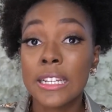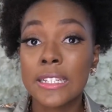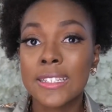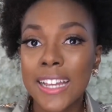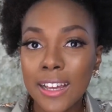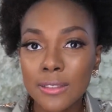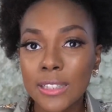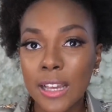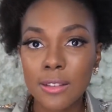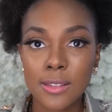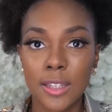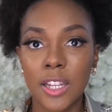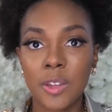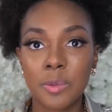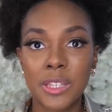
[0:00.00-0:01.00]
downtown
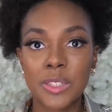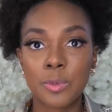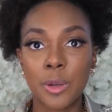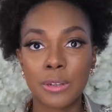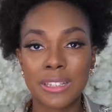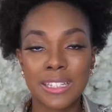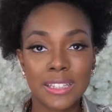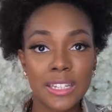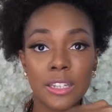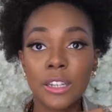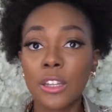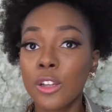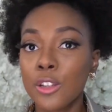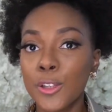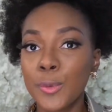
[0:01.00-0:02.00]
city of Pittsburgh. That didn't
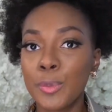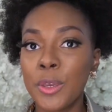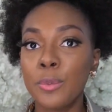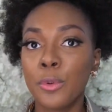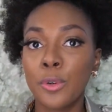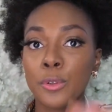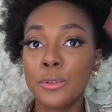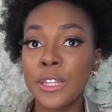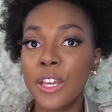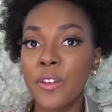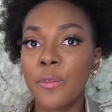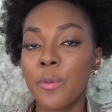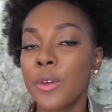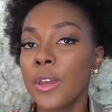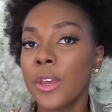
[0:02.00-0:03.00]
include people who
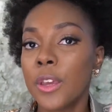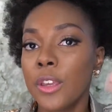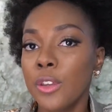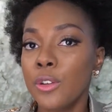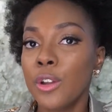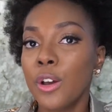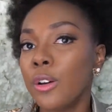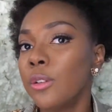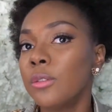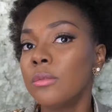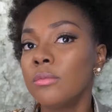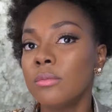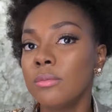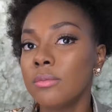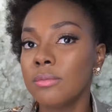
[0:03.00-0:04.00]
live, you
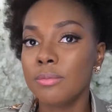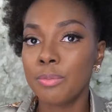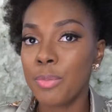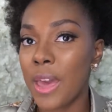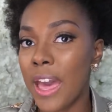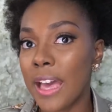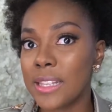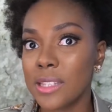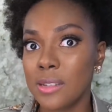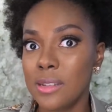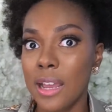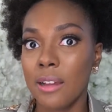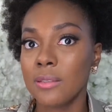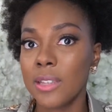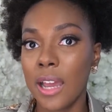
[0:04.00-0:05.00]
know, past
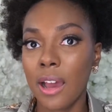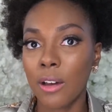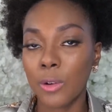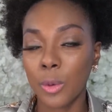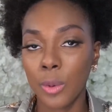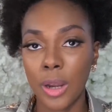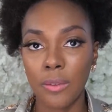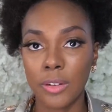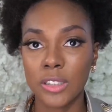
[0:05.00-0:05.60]
downtown or whatever.